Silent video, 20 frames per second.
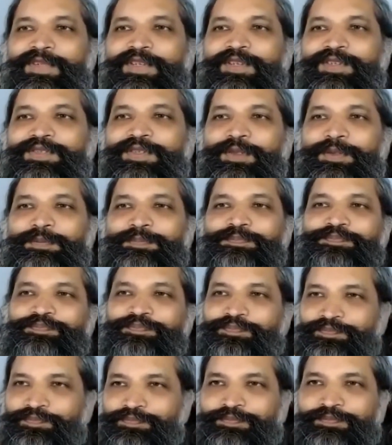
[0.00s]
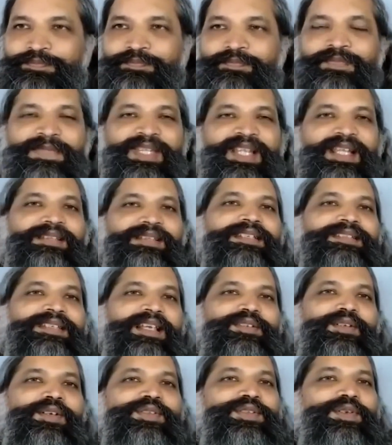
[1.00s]
So this
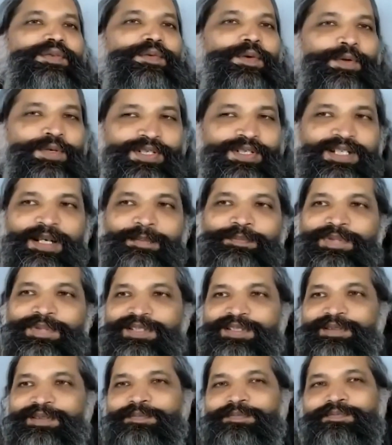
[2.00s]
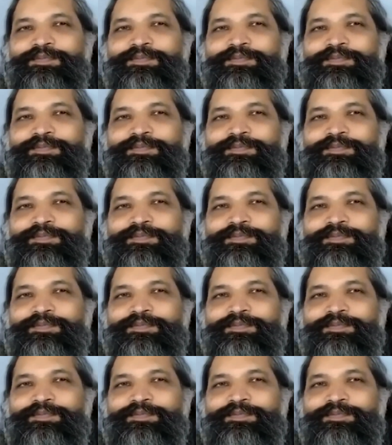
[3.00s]
has also 4 steps.